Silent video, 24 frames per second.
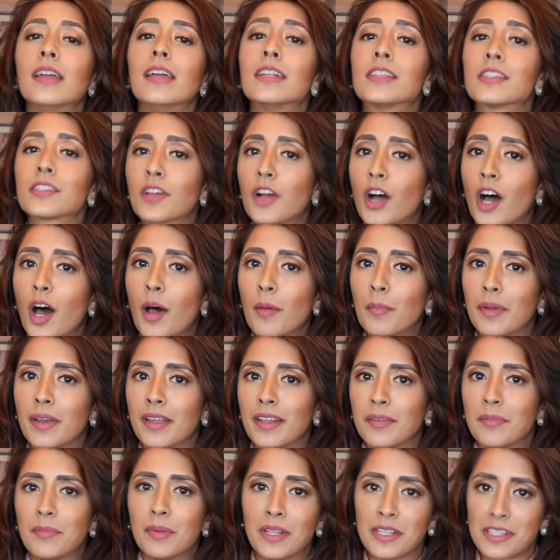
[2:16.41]
It's
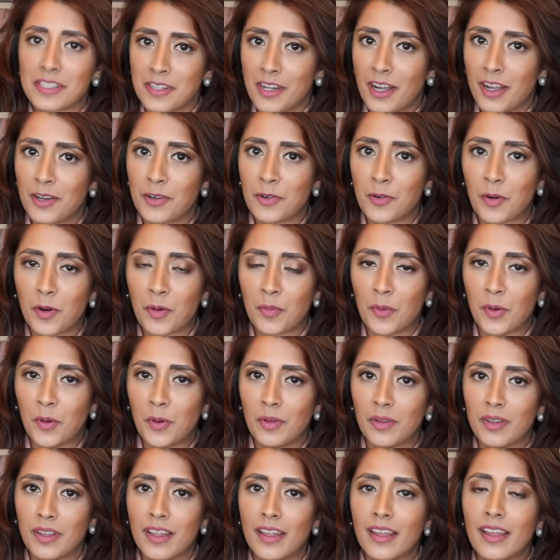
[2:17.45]
common, but it's not normal.